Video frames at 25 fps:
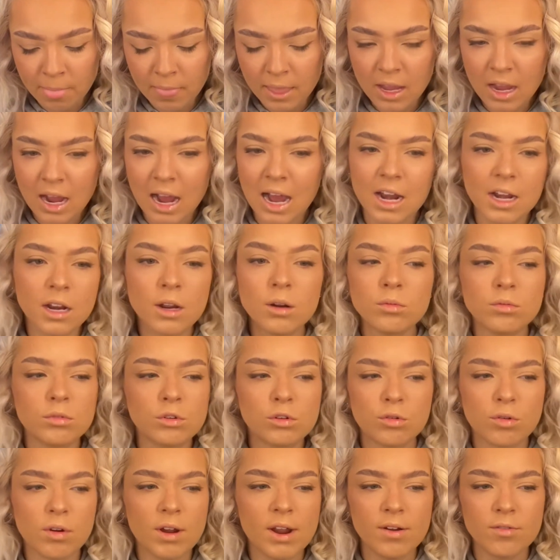I don't
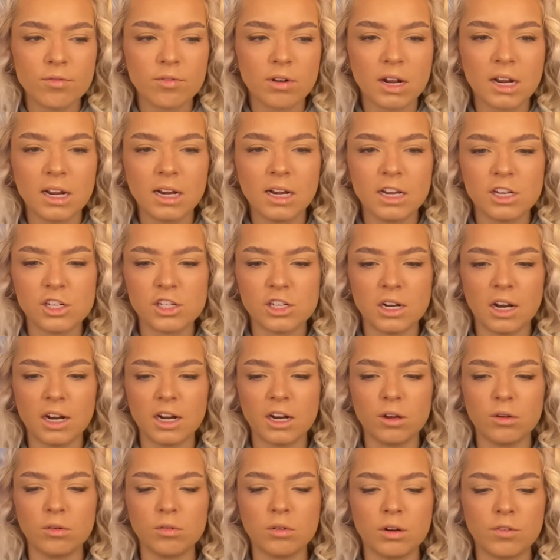crave recognition. I
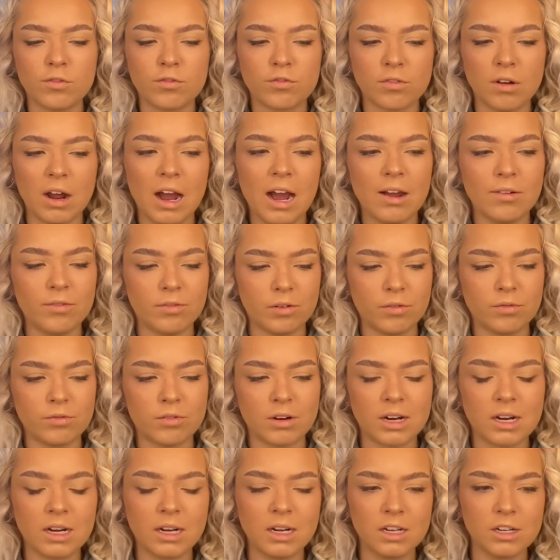don't thrive off
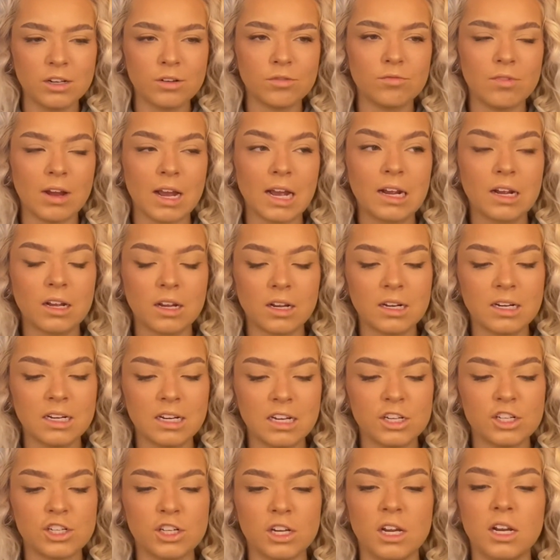
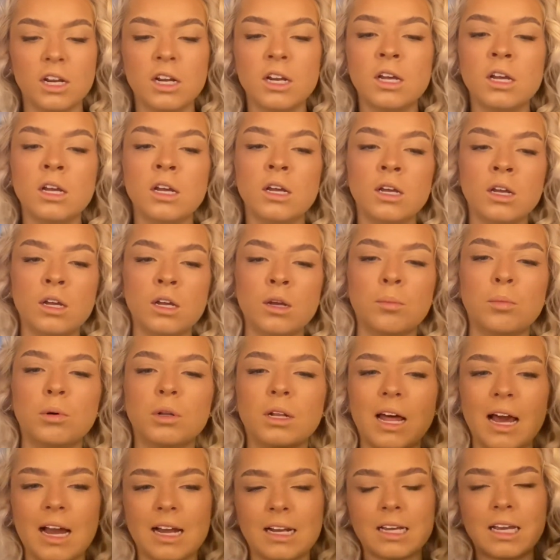recognition. But,
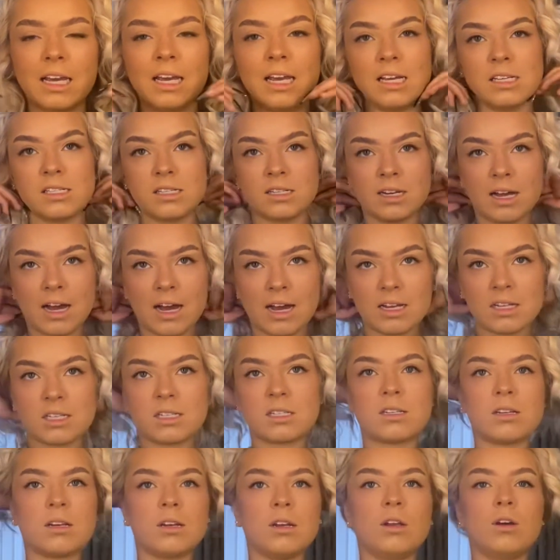like, it is nice
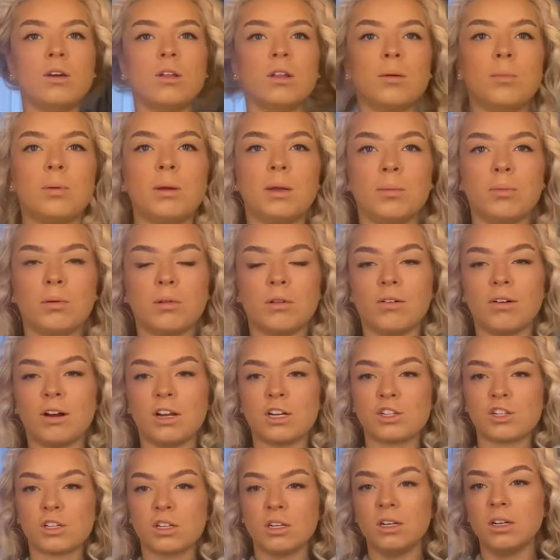to know that people are
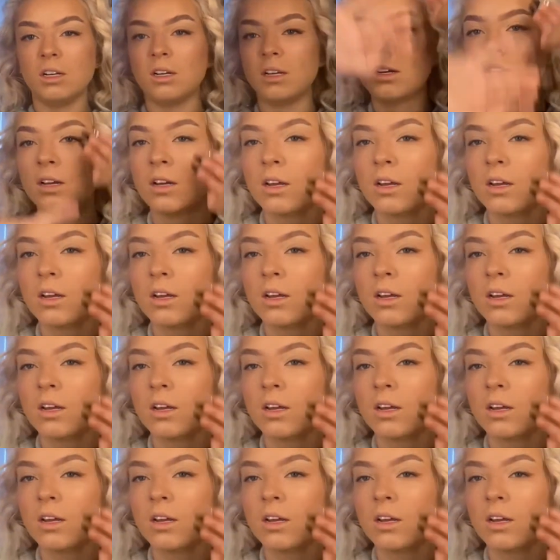actually